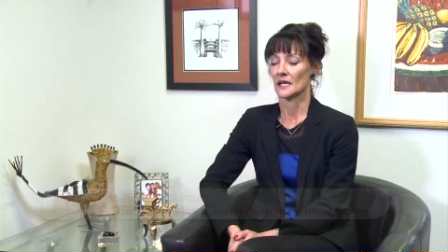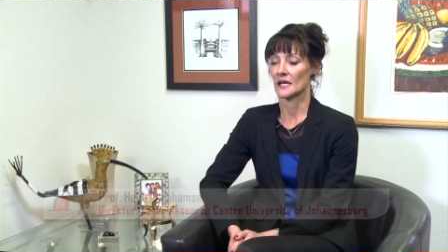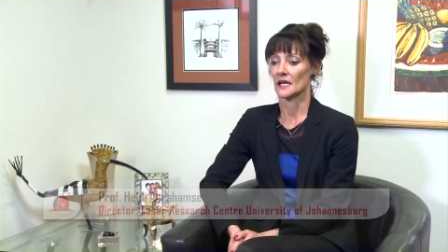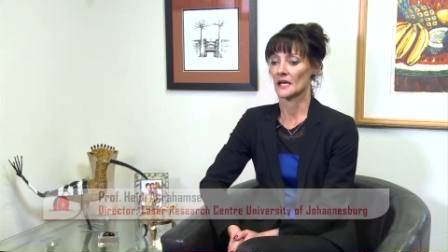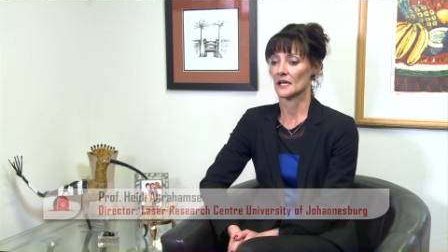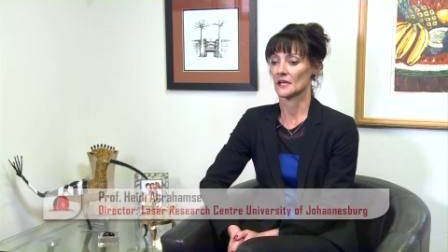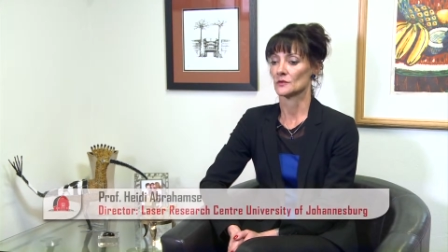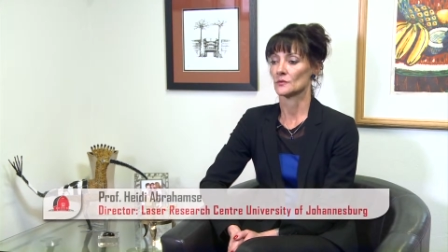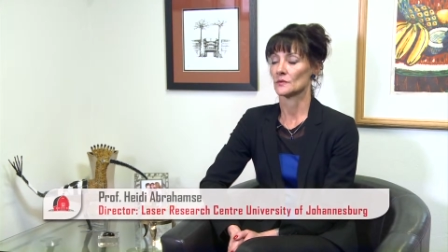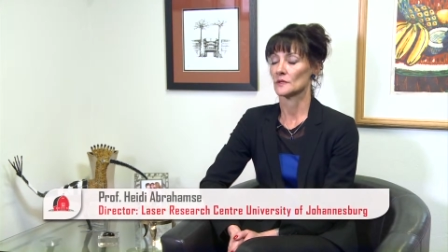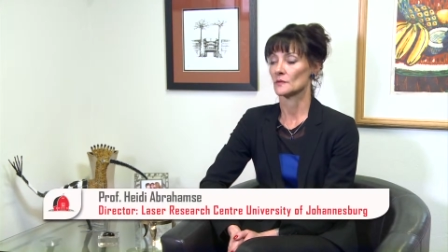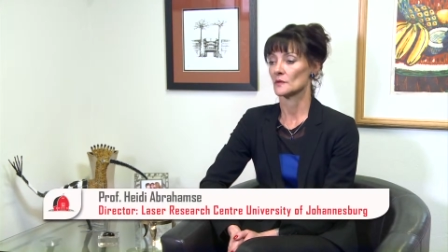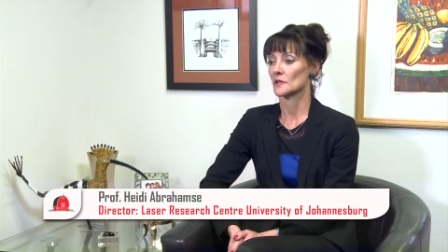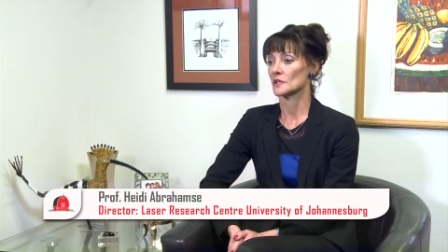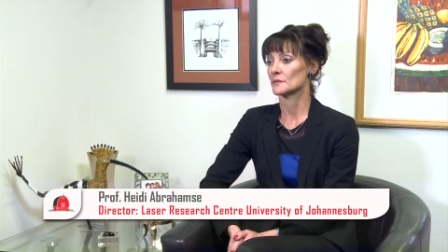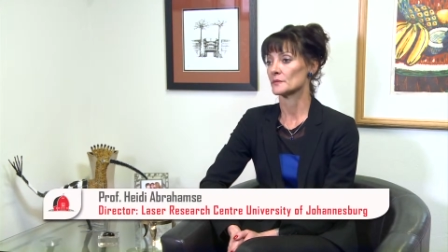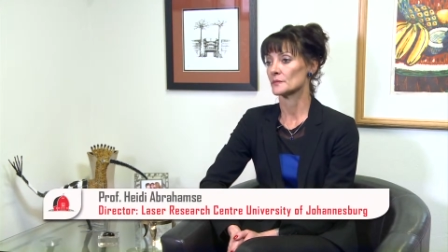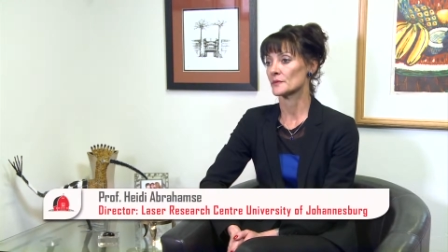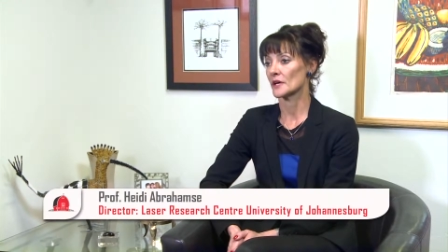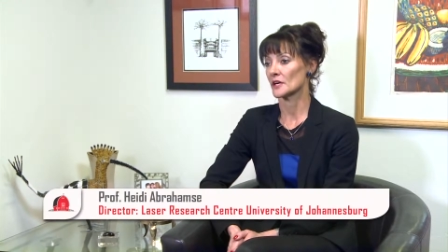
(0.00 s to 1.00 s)
and we
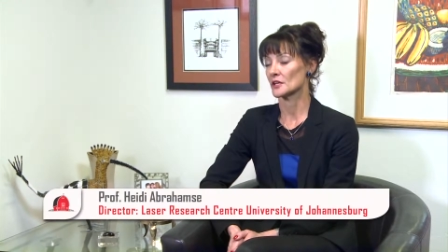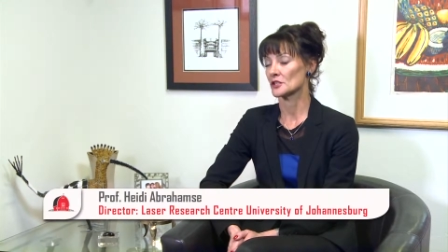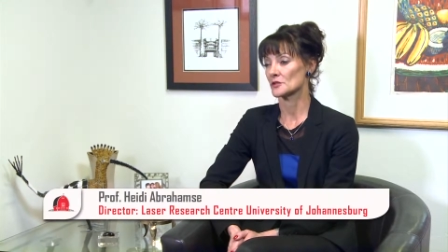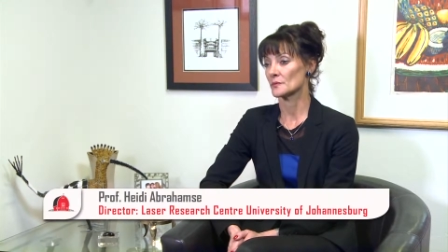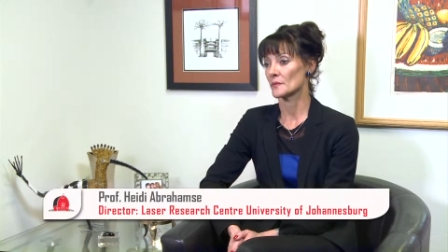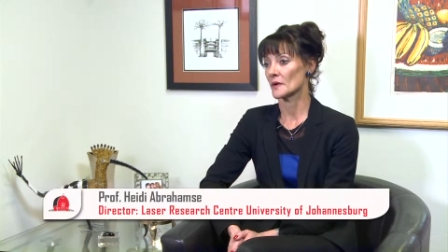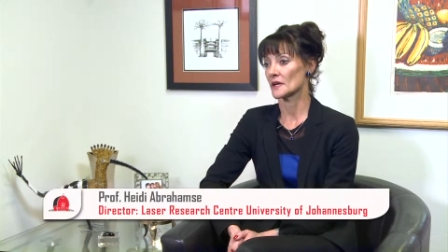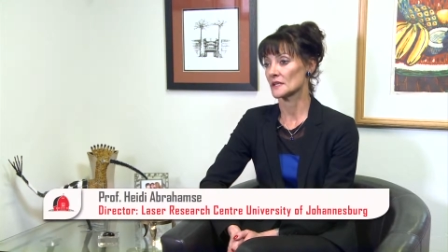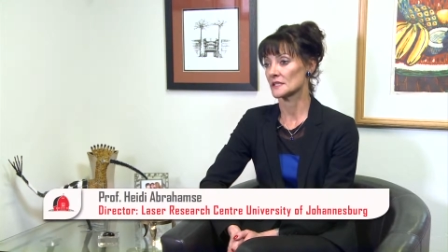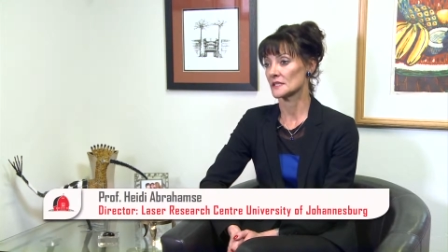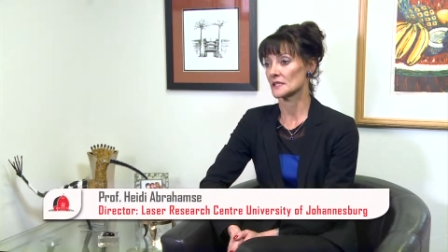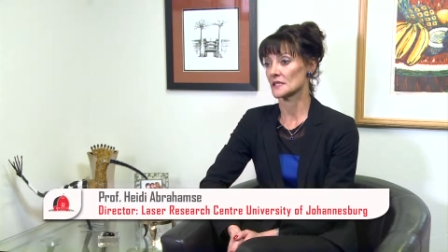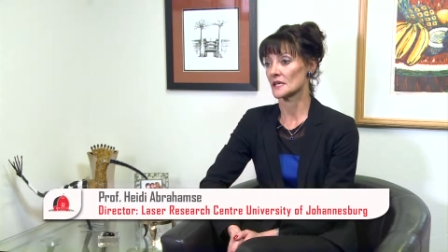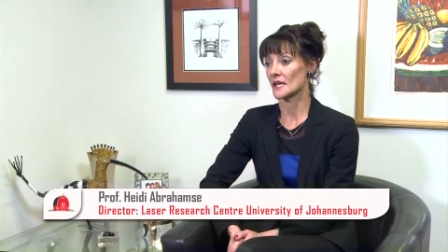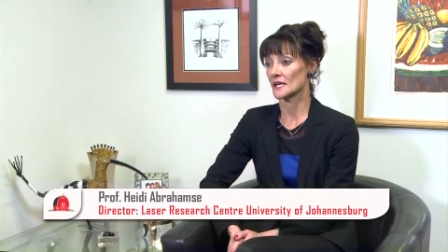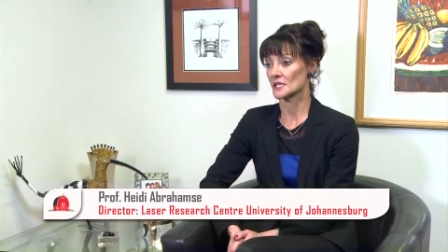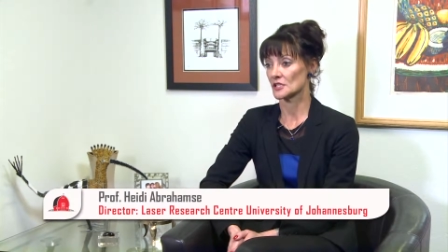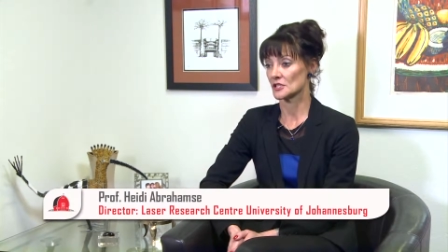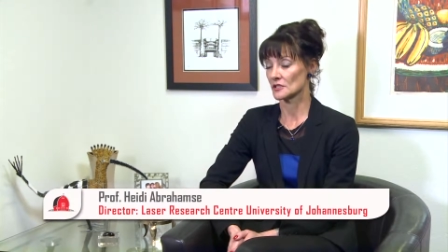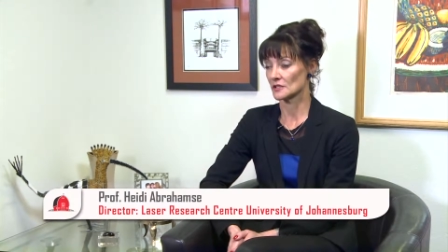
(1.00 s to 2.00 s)
were approached by the
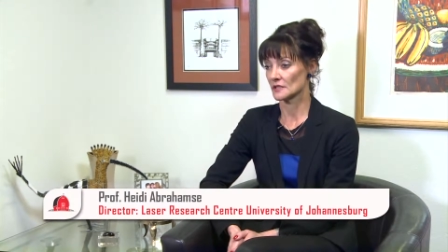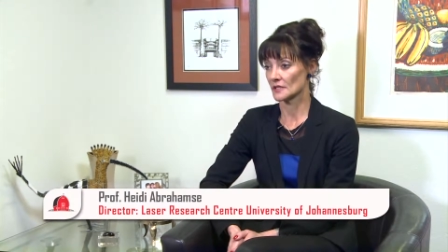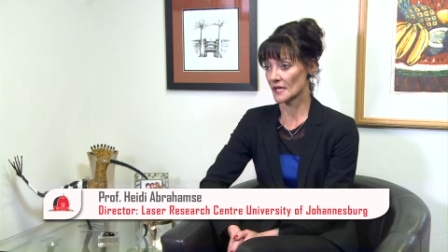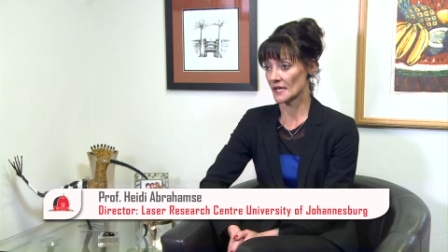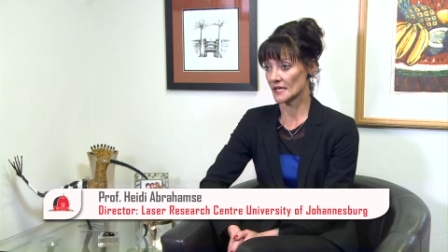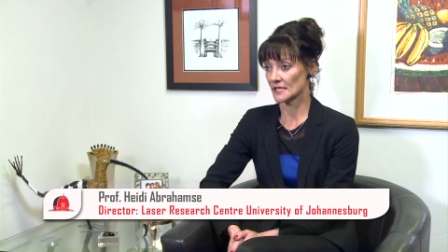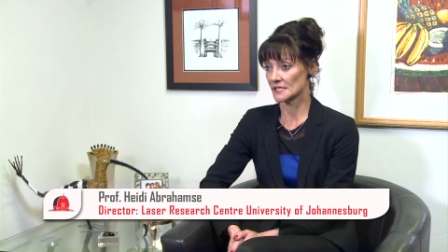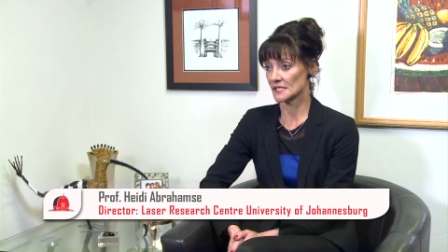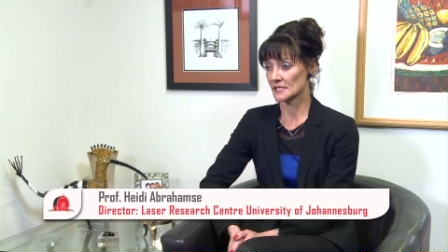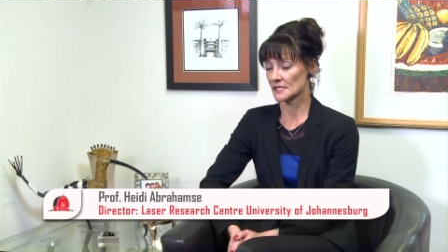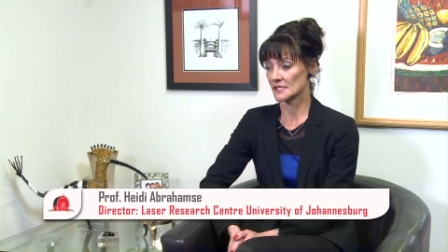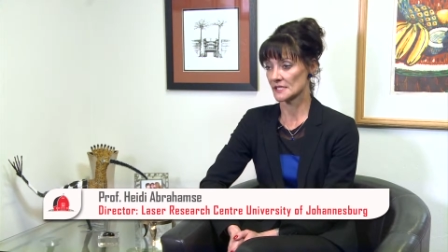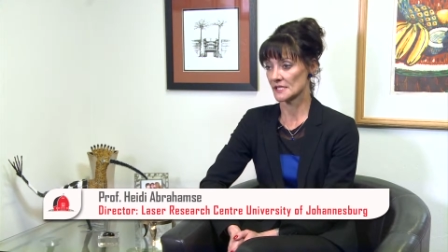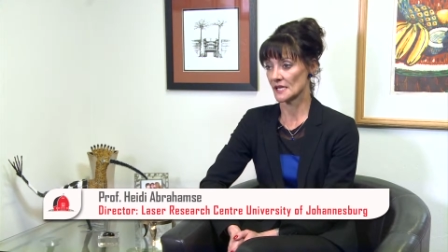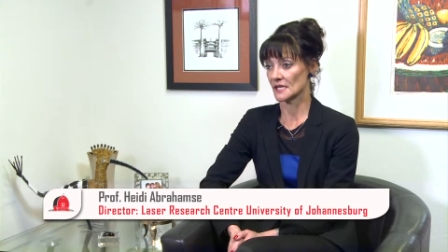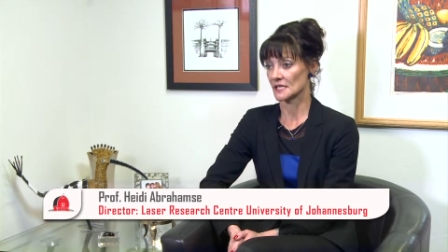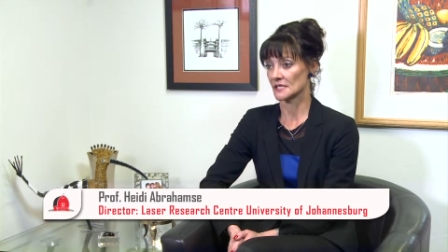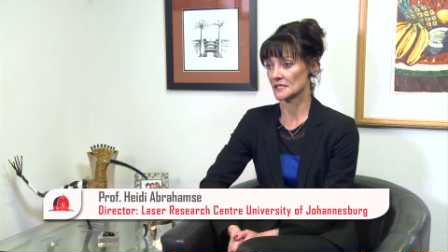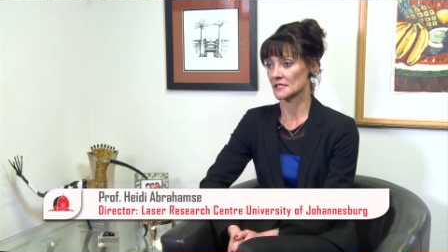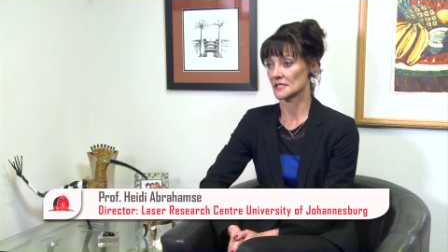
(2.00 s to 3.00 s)
National Laser
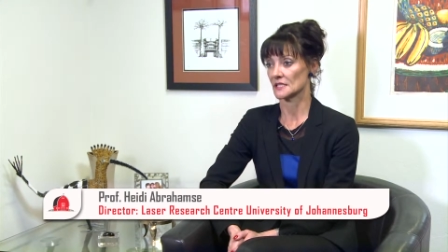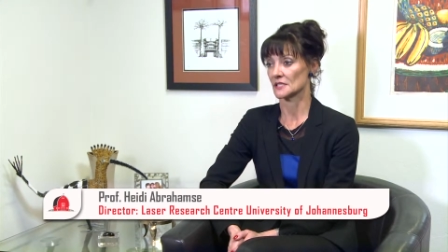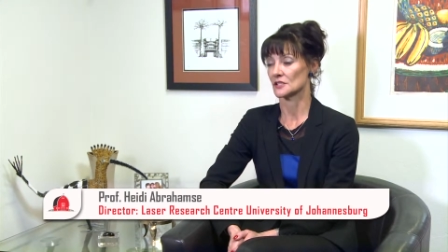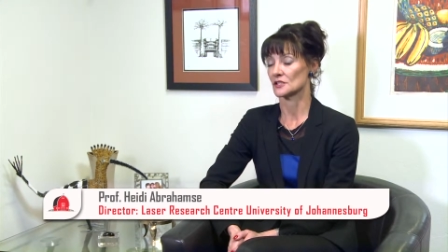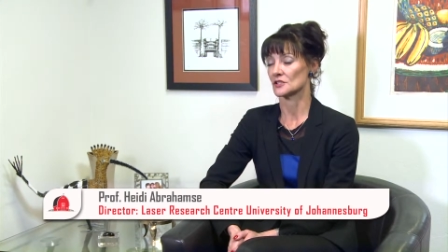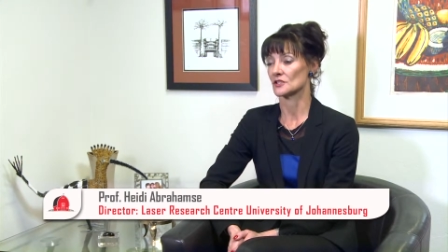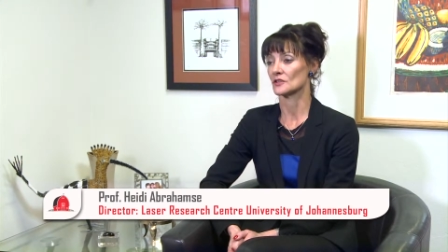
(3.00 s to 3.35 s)
Centre